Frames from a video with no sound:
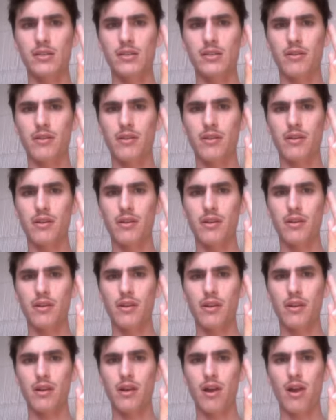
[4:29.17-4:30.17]

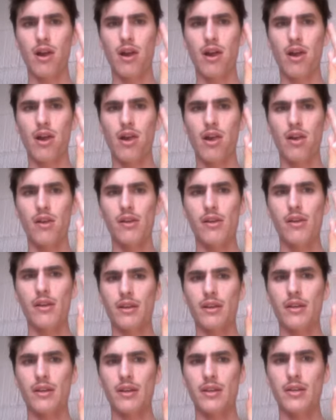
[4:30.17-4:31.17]

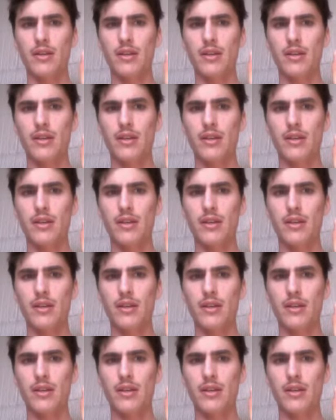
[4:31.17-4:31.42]
(silence)